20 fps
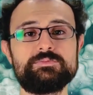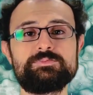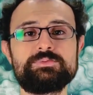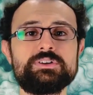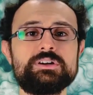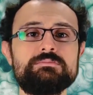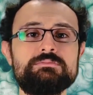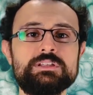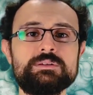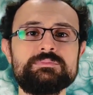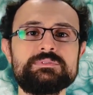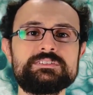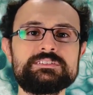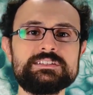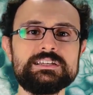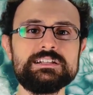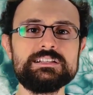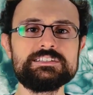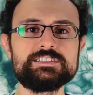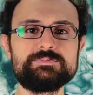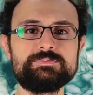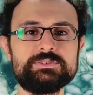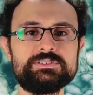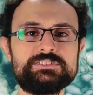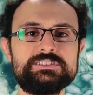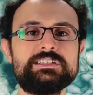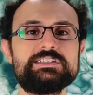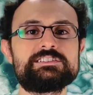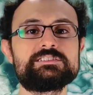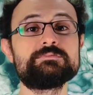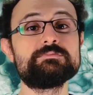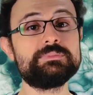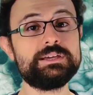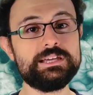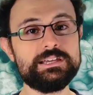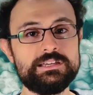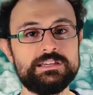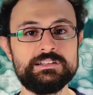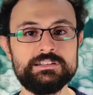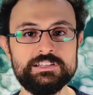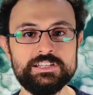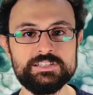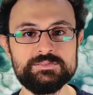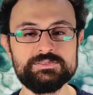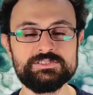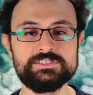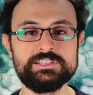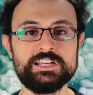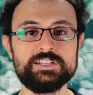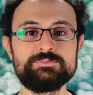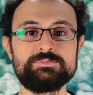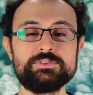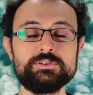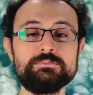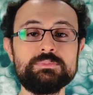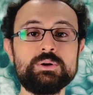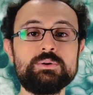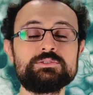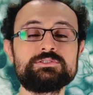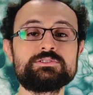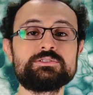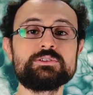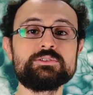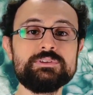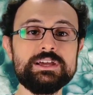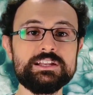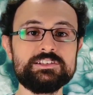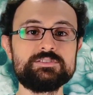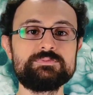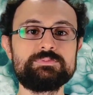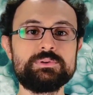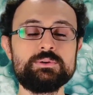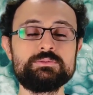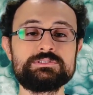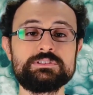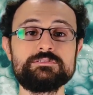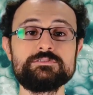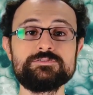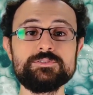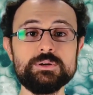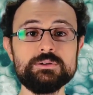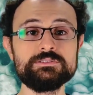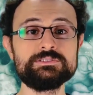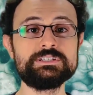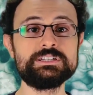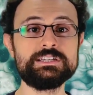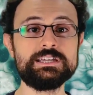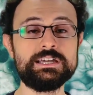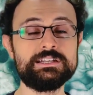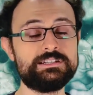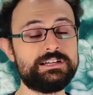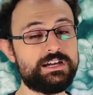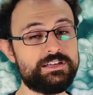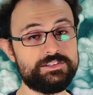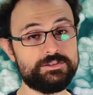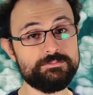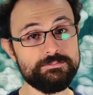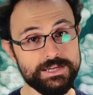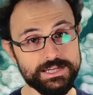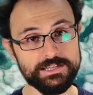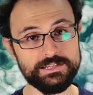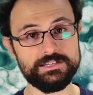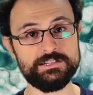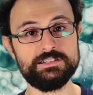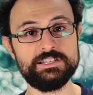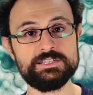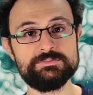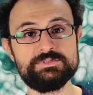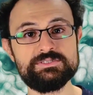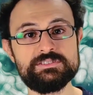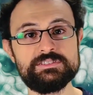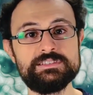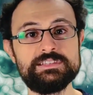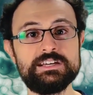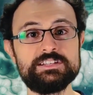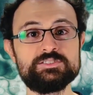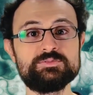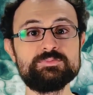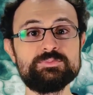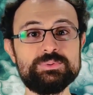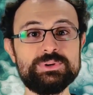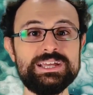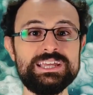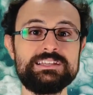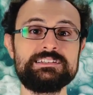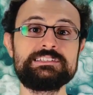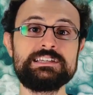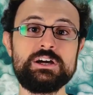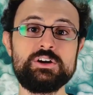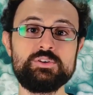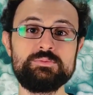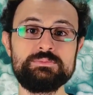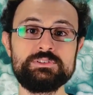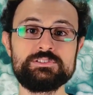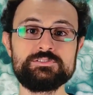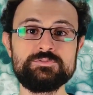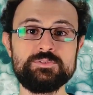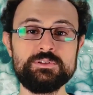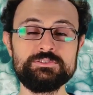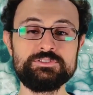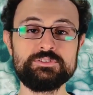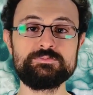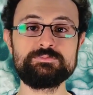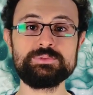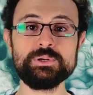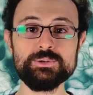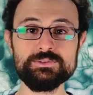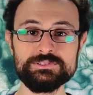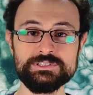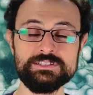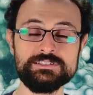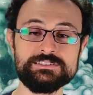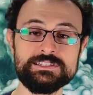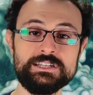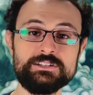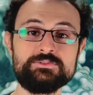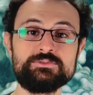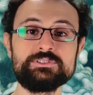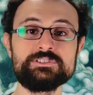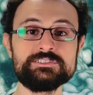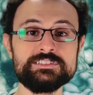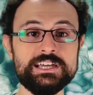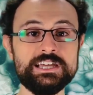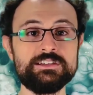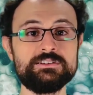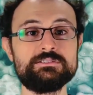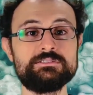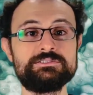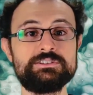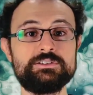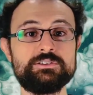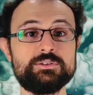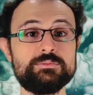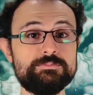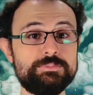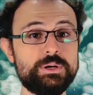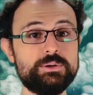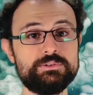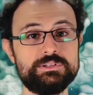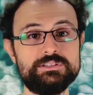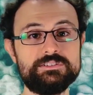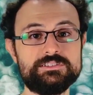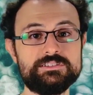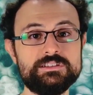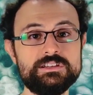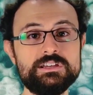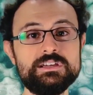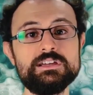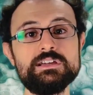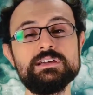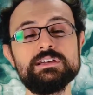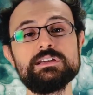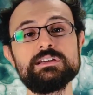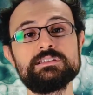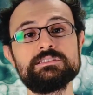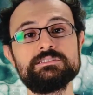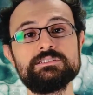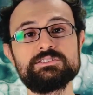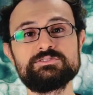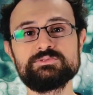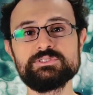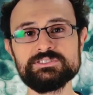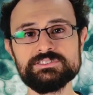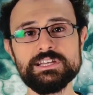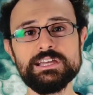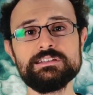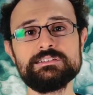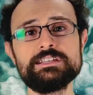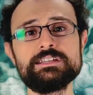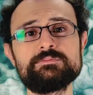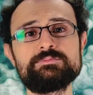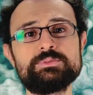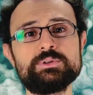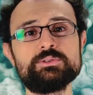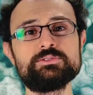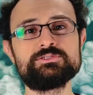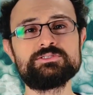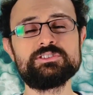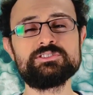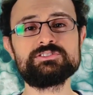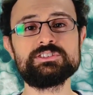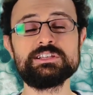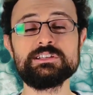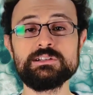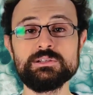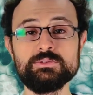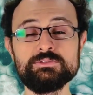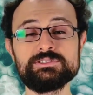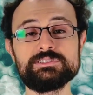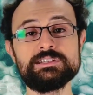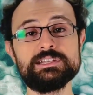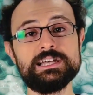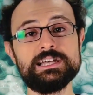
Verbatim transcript: of problem, cells possess mechanisms that promote correct protein folding and other mechanisms that break down misfolded proteins and recycle their components. This recycling process includes